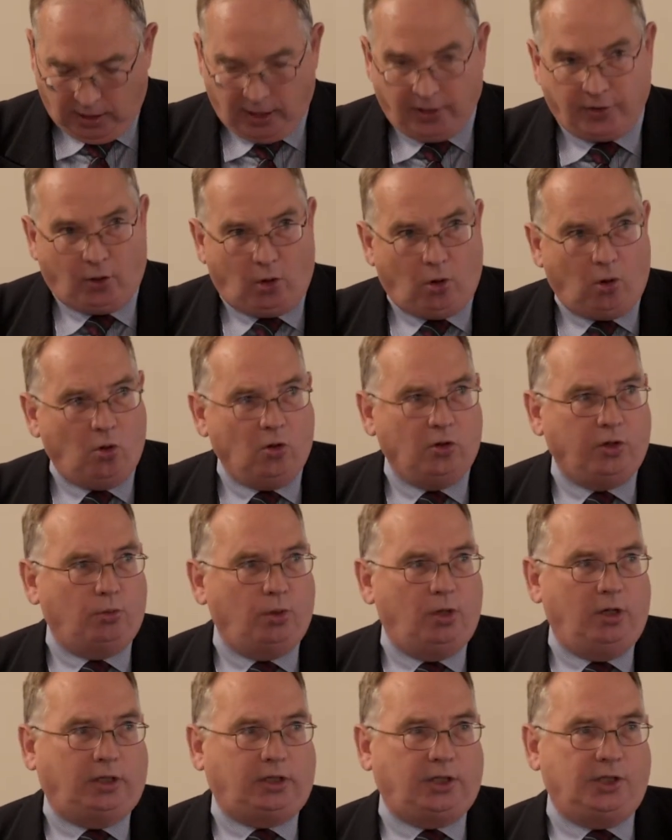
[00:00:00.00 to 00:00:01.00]
and all the
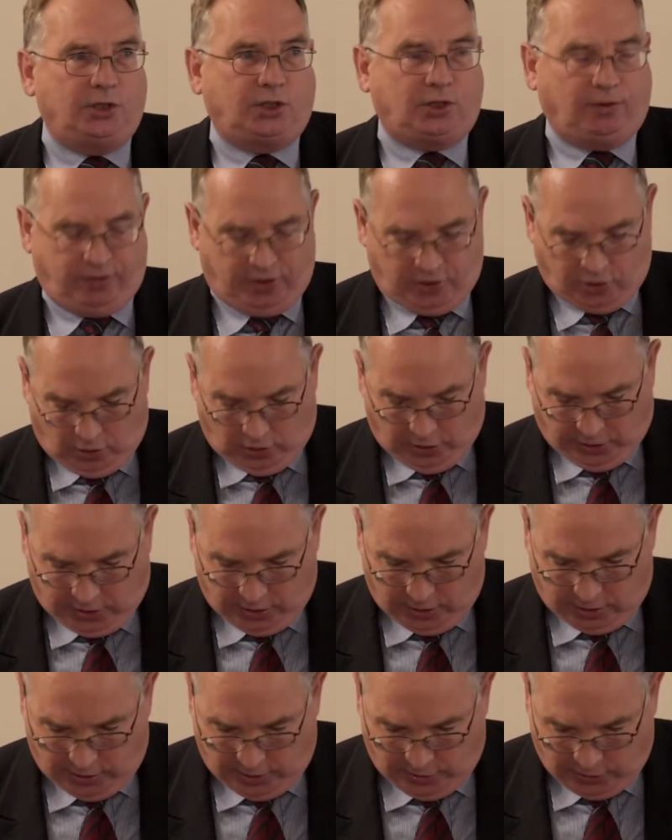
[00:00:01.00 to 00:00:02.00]
workers of the
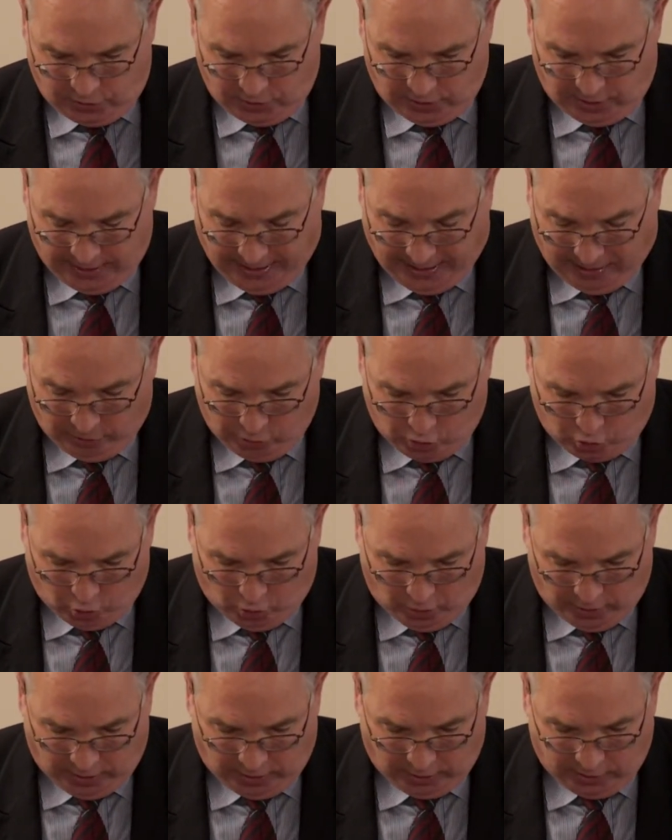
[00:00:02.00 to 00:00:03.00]
dockyard are now
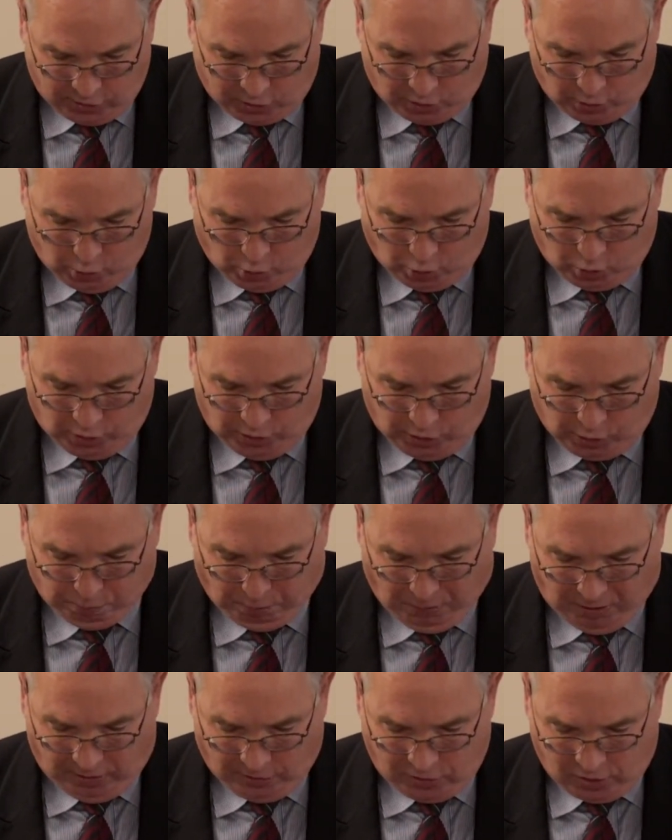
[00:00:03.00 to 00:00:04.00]
joining the
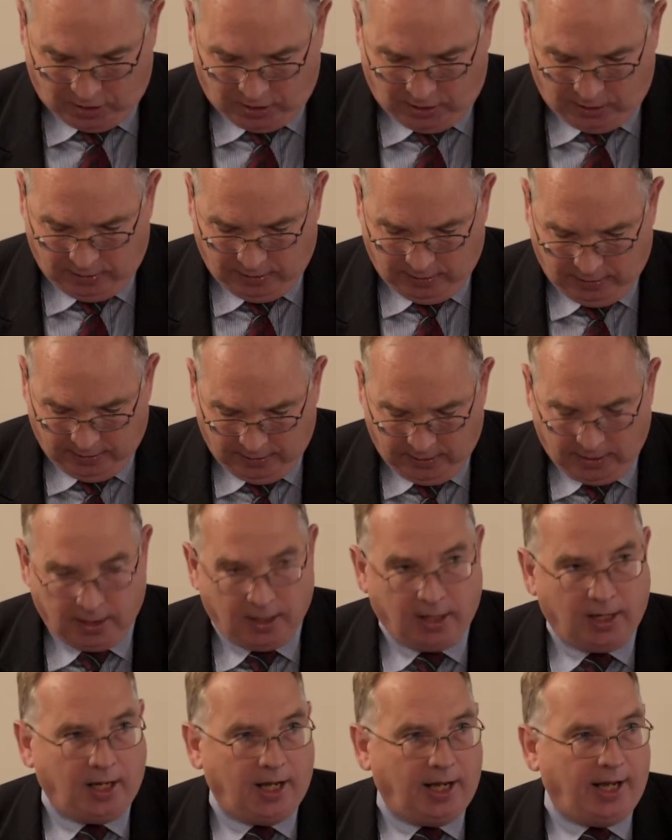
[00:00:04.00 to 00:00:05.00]
Socialist Party,"
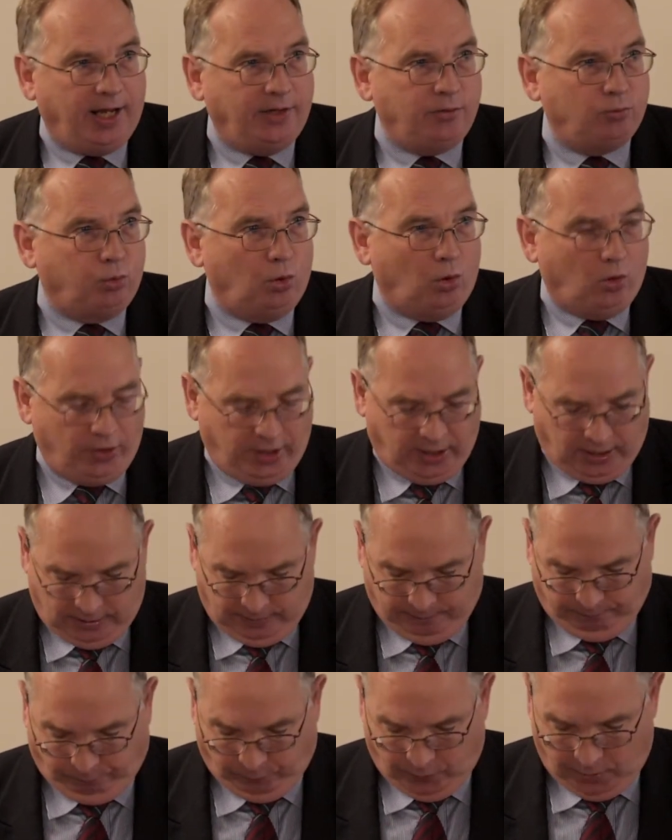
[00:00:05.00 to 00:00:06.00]
and
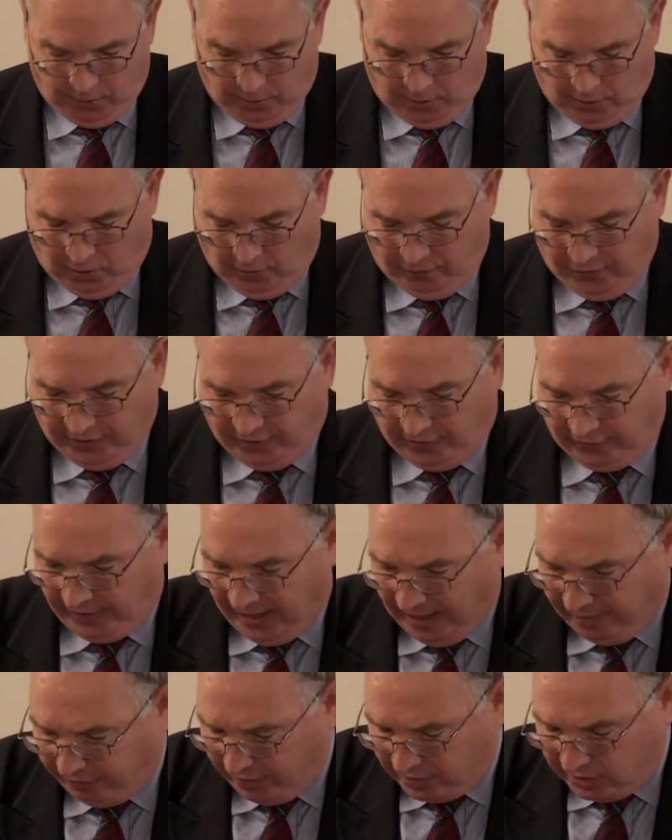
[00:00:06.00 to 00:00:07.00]
warning of the
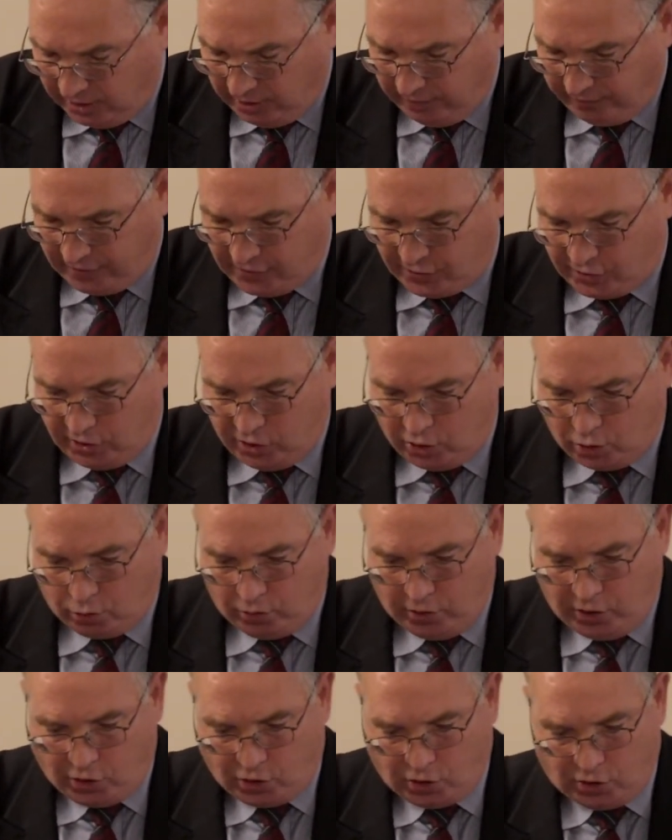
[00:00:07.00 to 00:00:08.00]
gravity of the
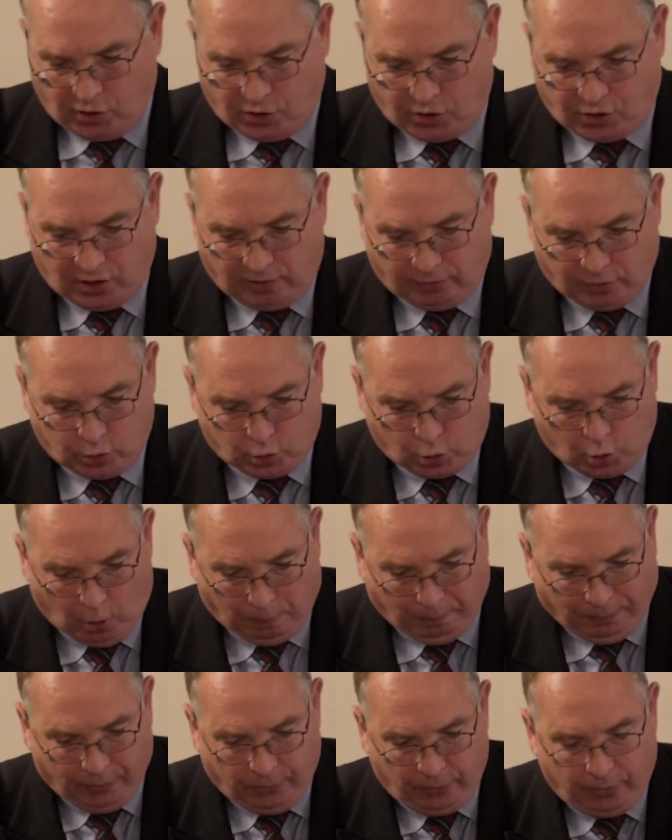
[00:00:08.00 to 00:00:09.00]
situation in
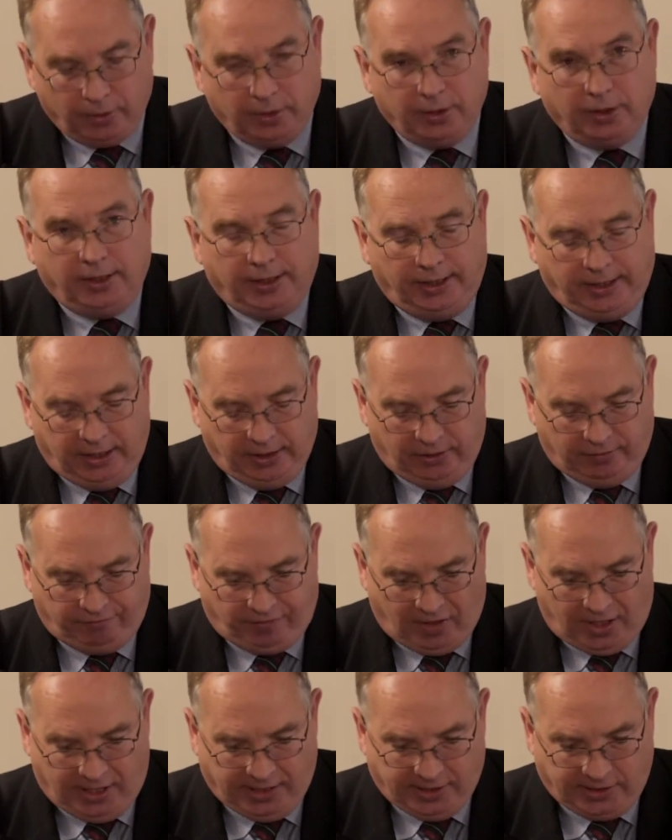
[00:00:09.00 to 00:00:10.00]
Sevastopol, he
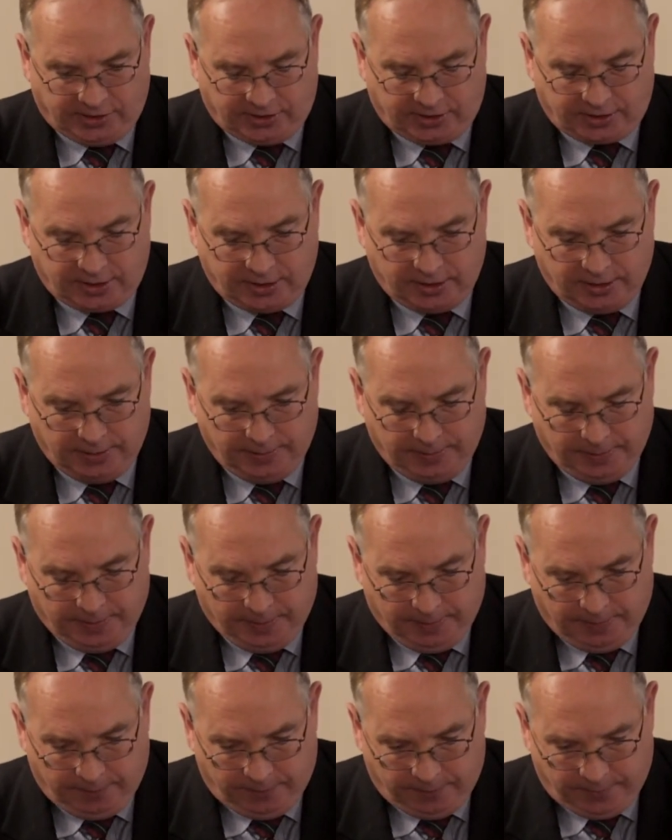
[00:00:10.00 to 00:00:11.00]
advised
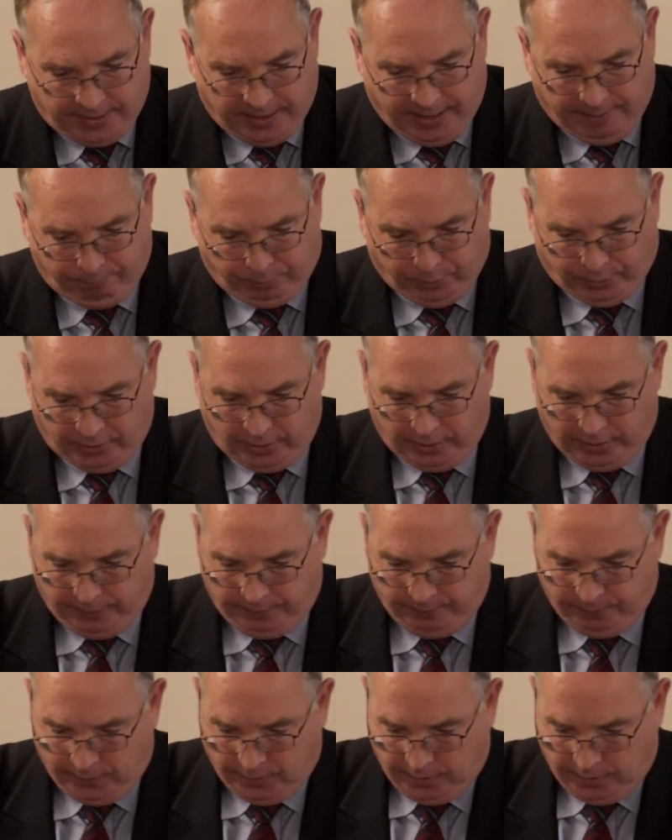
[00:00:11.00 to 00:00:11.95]
the emperor,